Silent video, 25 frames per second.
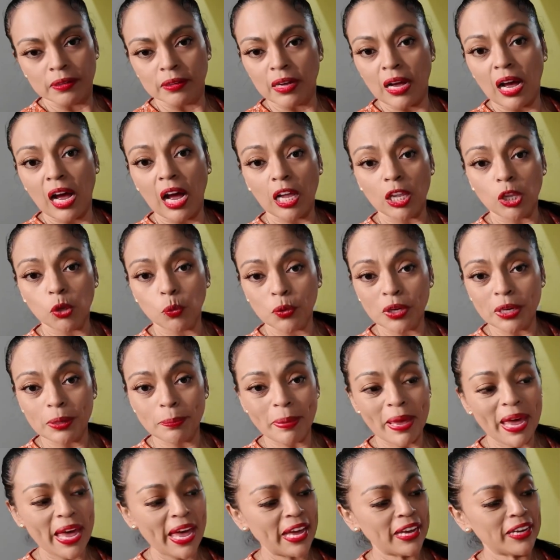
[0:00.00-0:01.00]
Halloween
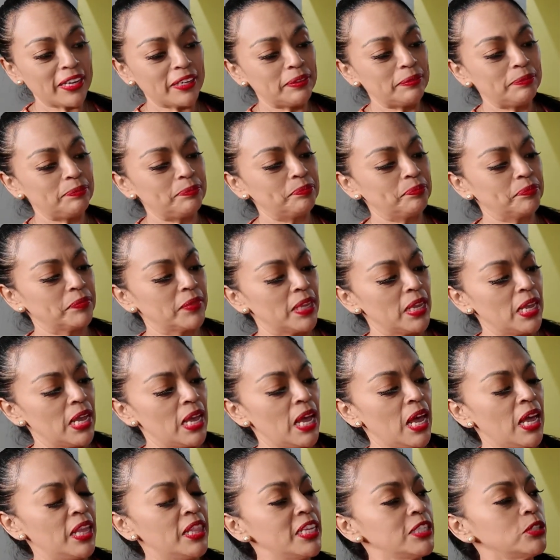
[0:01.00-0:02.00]
bag.
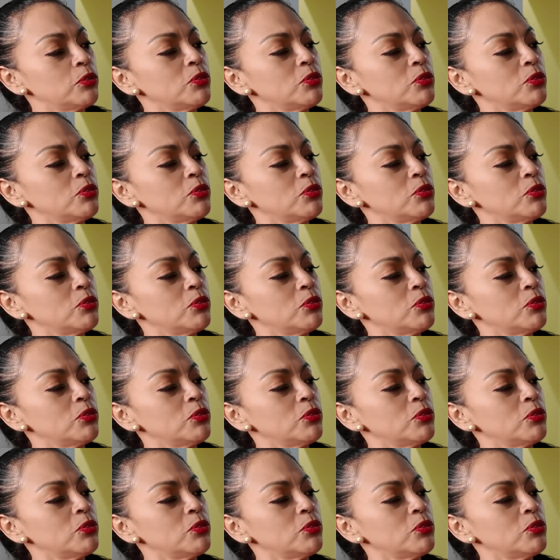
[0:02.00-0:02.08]
This